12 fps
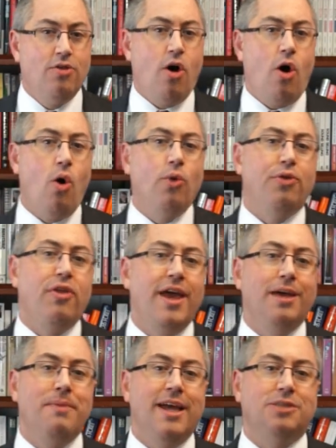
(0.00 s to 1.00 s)
The whole
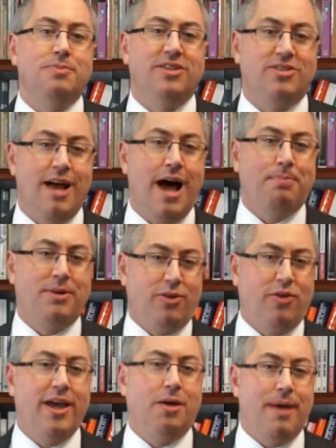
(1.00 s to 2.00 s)
thing makes me stop and
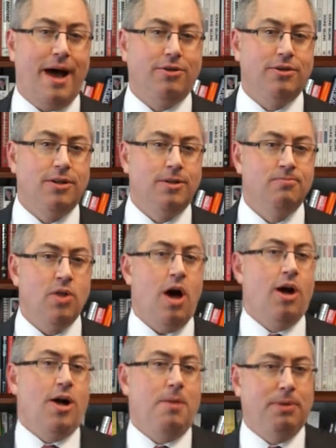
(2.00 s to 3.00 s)
think about
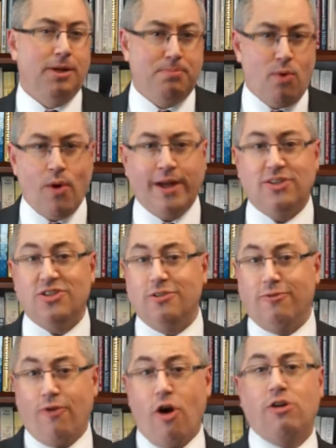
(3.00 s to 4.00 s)
a couple of points.
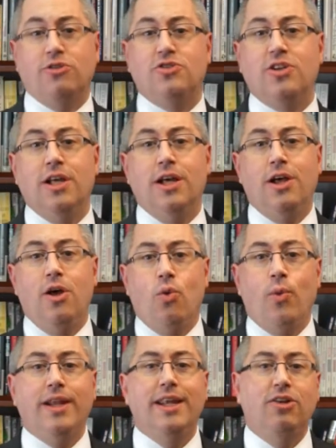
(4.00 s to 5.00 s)
First,
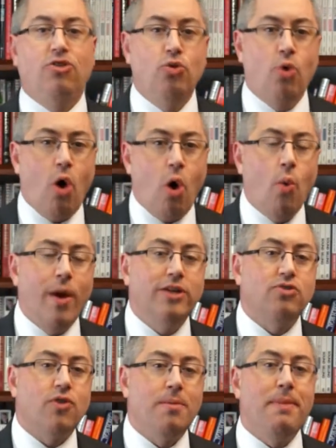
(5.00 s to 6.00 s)
we need to
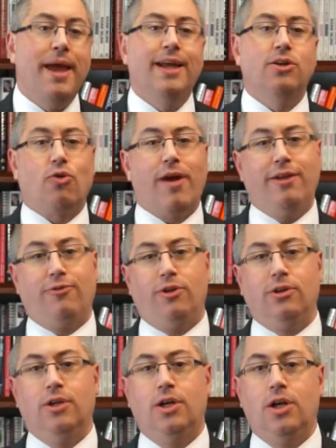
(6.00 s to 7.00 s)
always remain
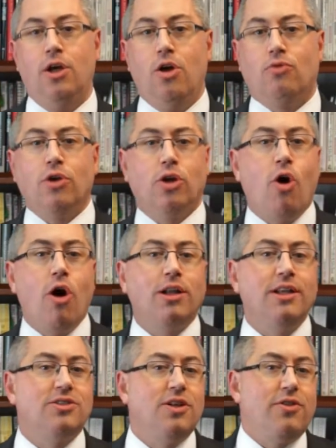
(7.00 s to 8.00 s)
grateful.
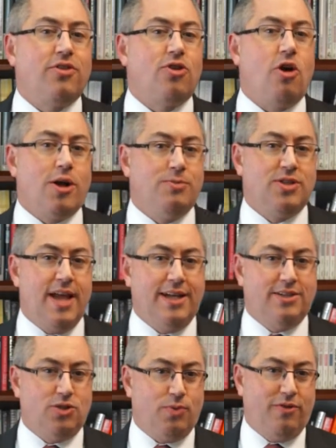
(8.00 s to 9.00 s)
Regardless of the
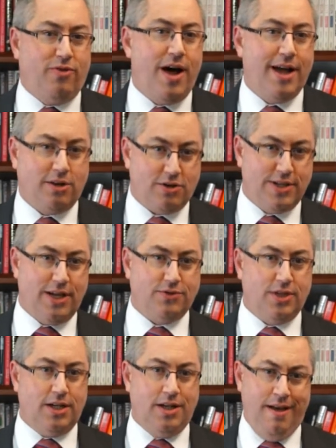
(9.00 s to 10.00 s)
circumstances we find
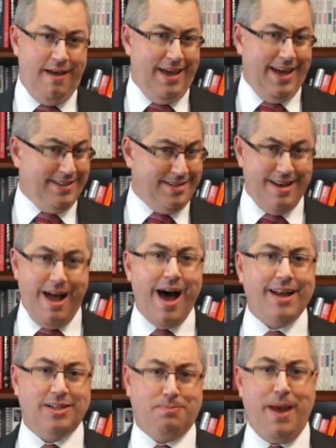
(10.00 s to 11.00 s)
ourselves in, it's
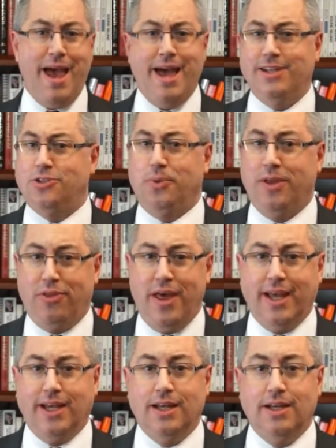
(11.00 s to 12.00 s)
not as bad as we
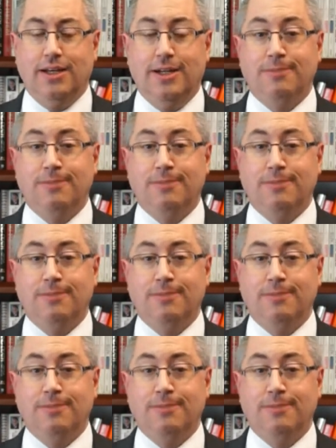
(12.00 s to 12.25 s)
think.